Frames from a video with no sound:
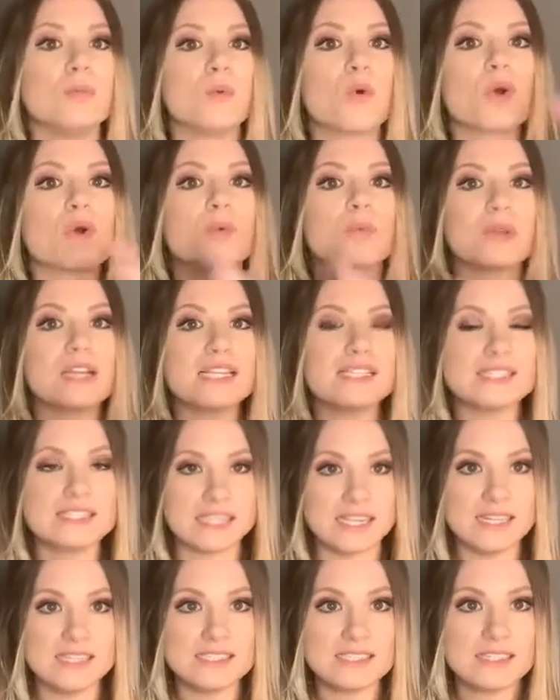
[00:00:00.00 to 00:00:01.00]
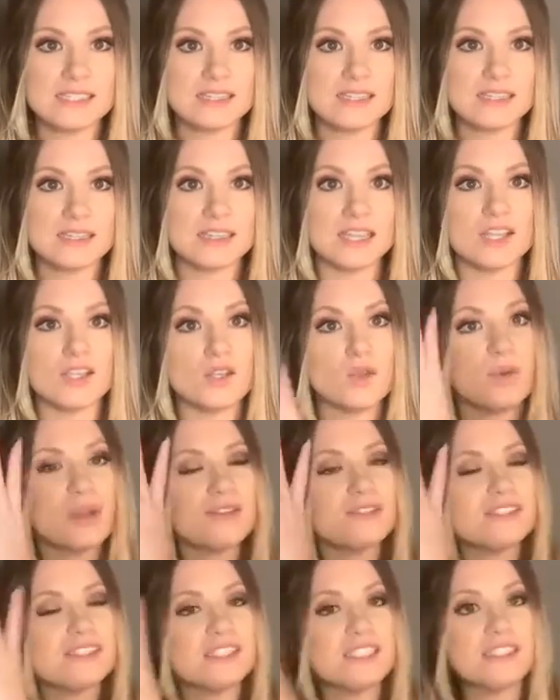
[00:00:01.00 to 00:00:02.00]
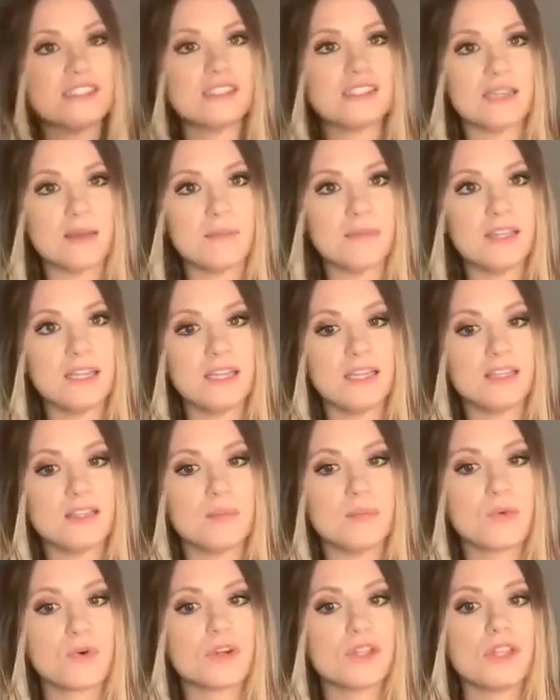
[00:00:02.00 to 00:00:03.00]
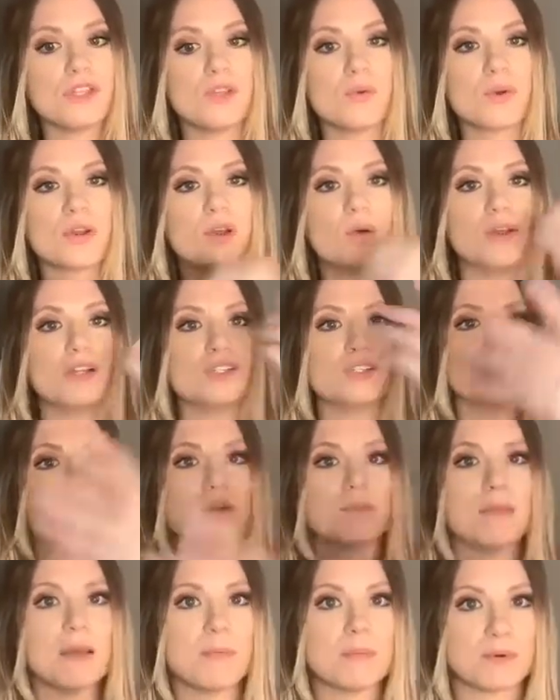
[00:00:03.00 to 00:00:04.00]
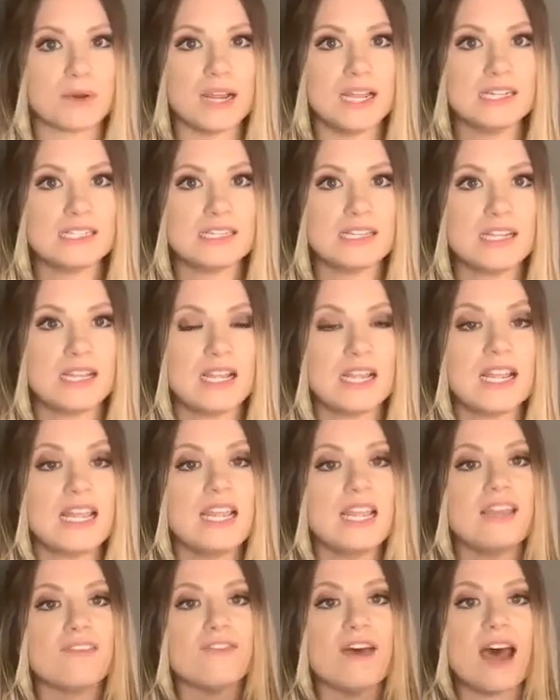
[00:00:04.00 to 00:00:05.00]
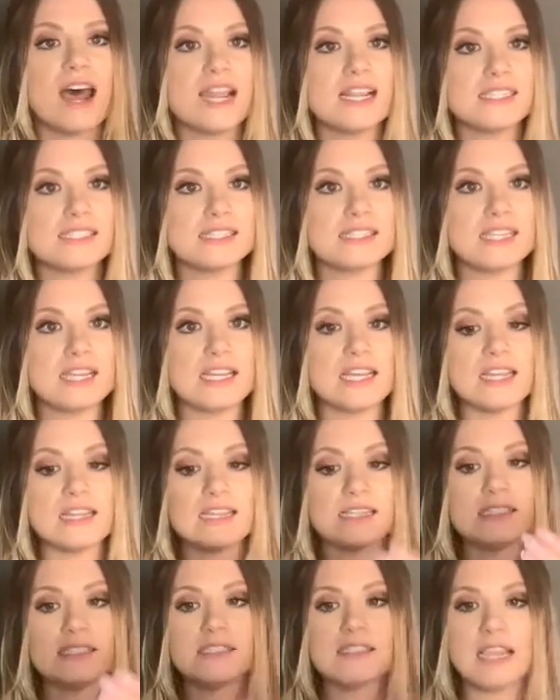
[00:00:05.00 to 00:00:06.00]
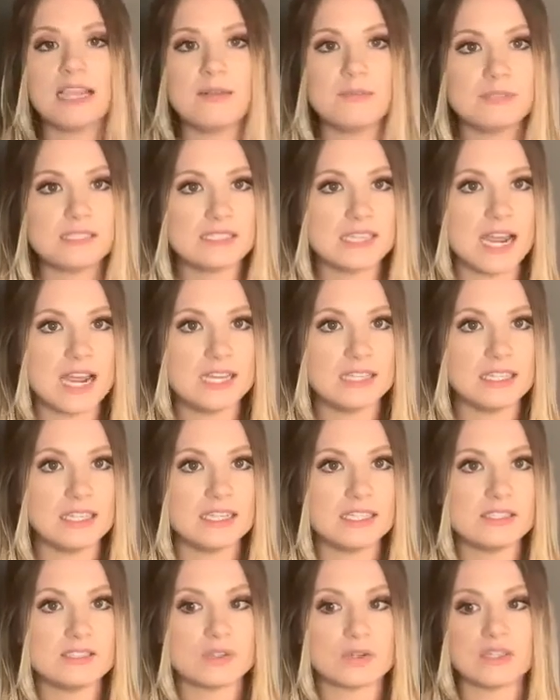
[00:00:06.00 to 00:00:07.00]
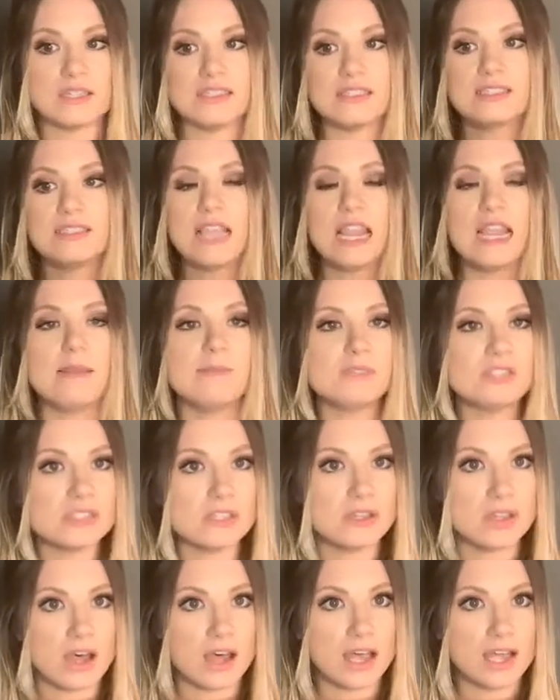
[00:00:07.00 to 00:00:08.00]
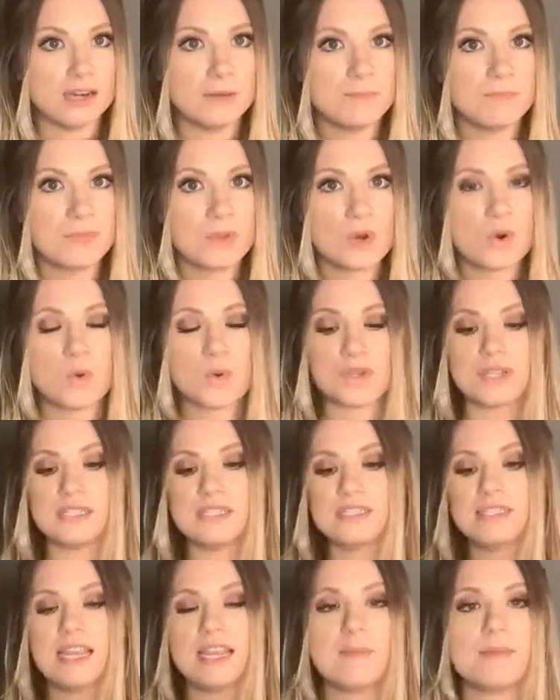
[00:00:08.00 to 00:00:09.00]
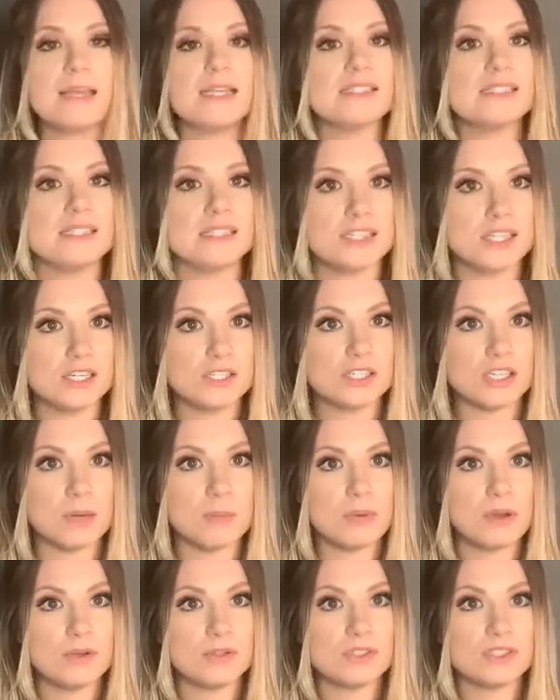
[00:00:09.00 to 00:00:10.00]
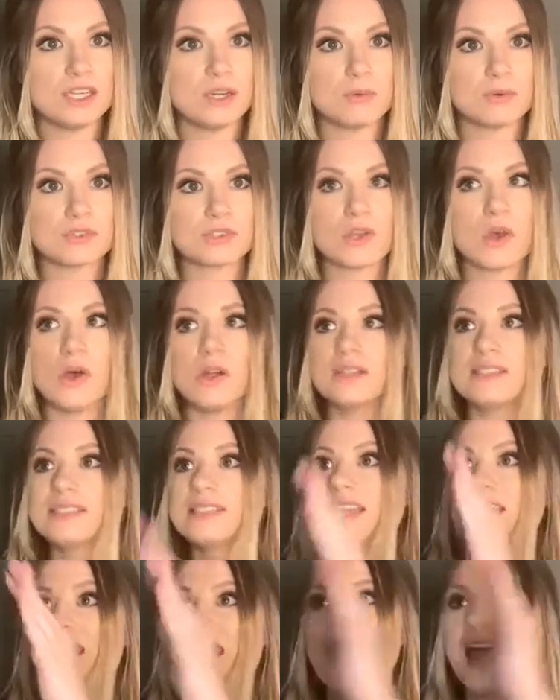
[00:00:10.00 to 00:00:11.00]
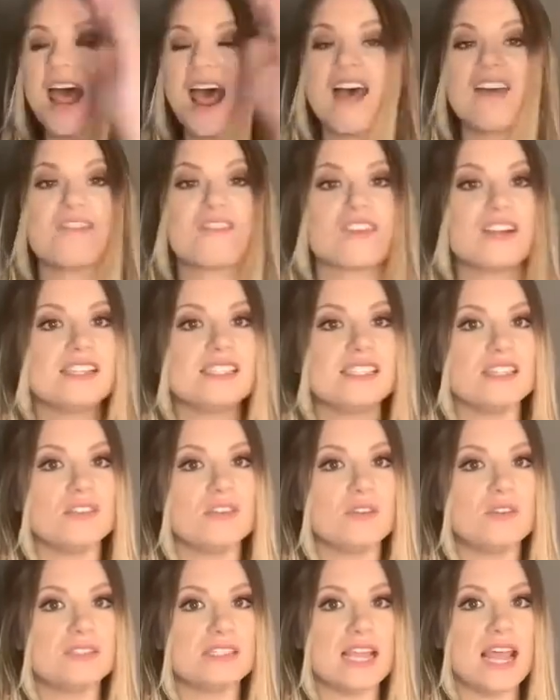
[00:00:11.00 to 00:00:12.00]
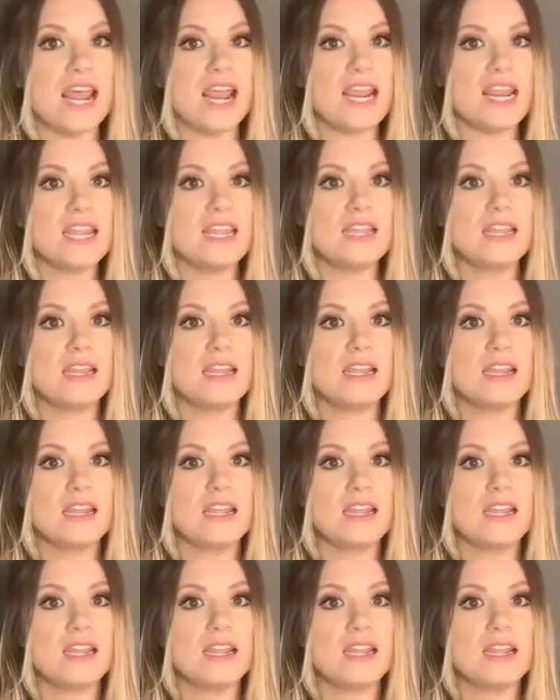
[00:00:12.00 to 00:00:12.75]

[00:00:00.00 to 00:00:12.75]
The more recent that you have seen something, the more that you are going to remember it. If I see the same stylist or the same salon or the same esthetician posting results every single day,